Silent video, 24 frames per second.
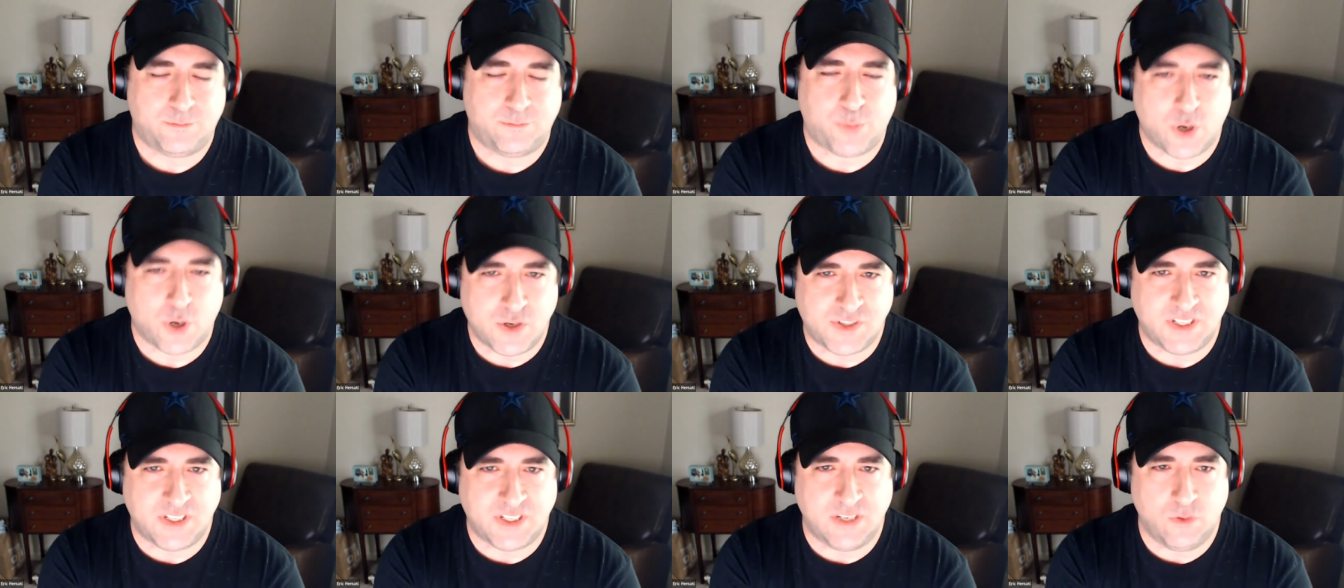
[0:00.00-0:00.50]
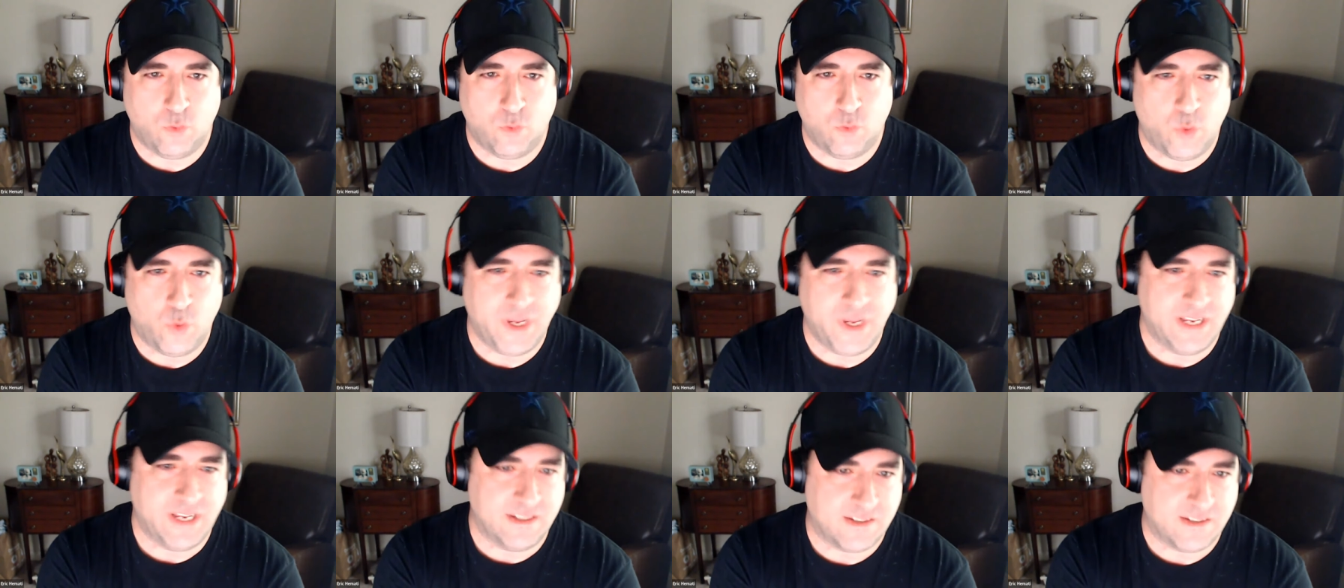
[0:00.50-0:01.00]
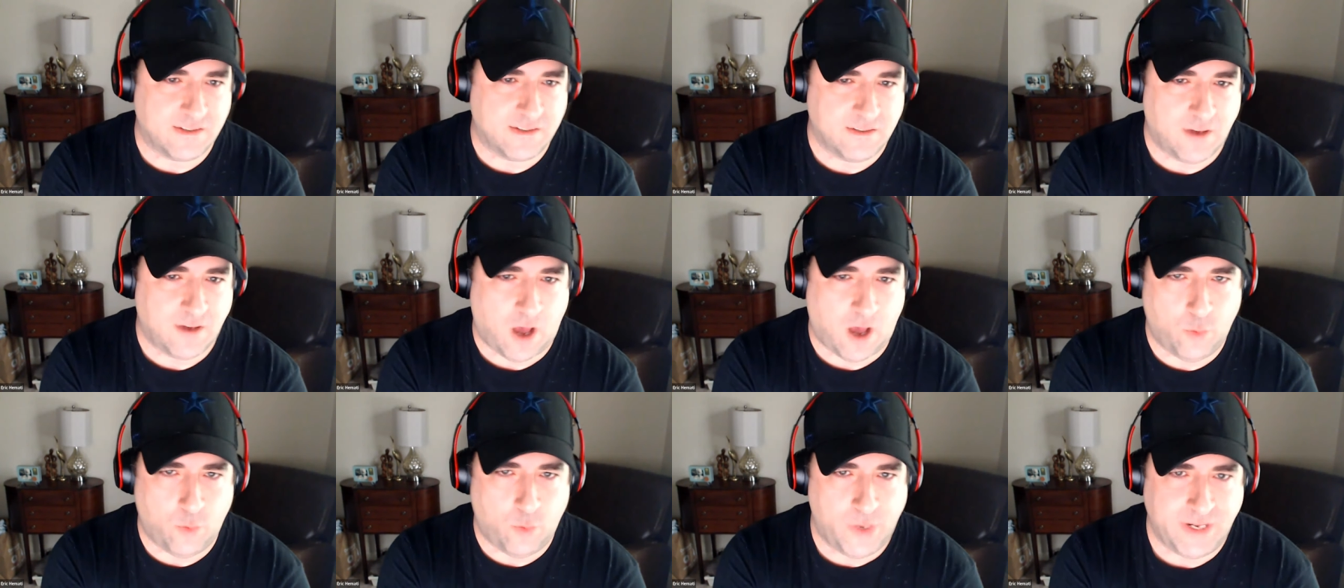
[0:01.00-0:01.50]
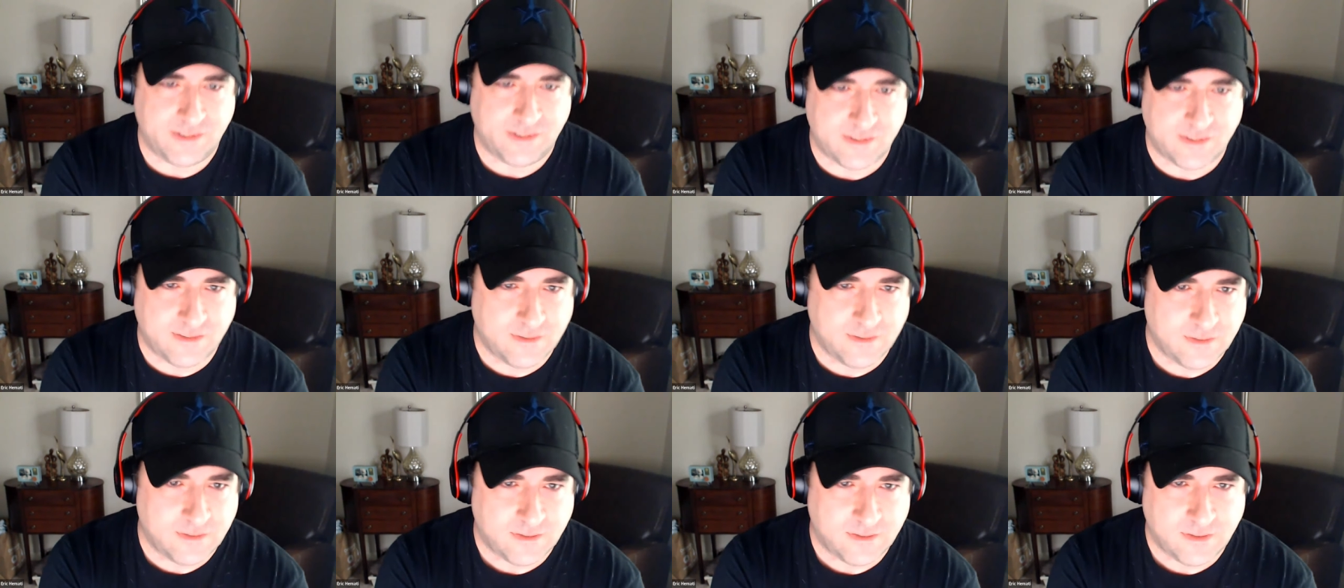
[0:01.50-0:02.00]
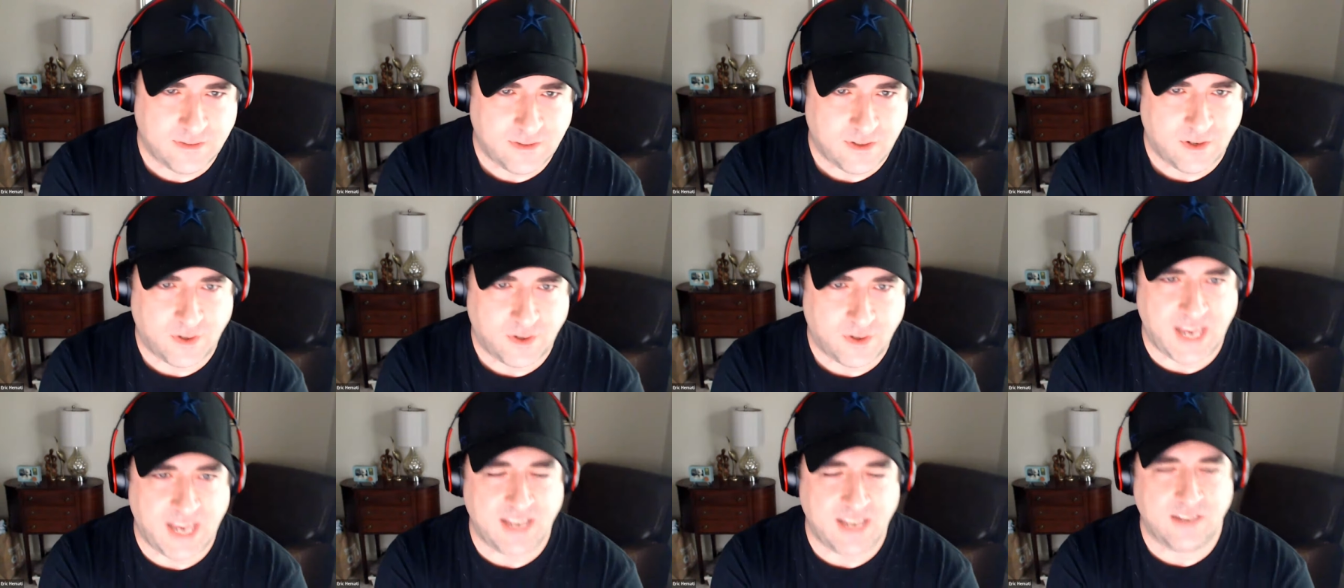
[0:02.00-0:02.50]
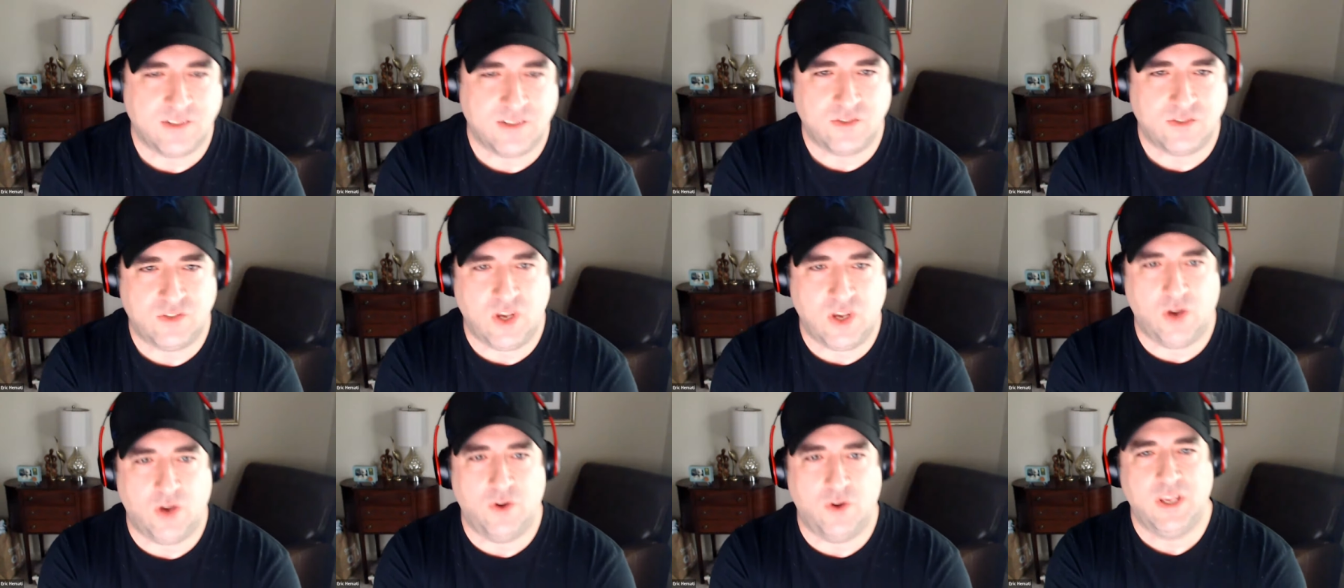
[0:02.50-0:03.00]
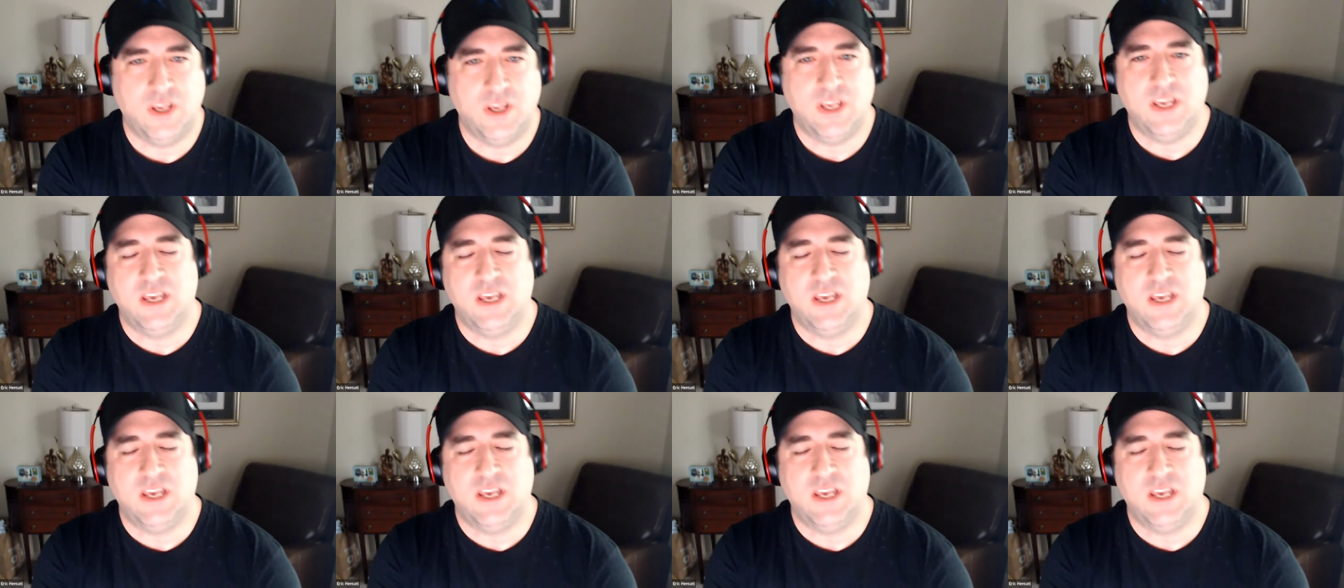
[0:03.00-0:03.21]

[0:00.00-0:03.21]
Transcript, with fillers: person wins always okay so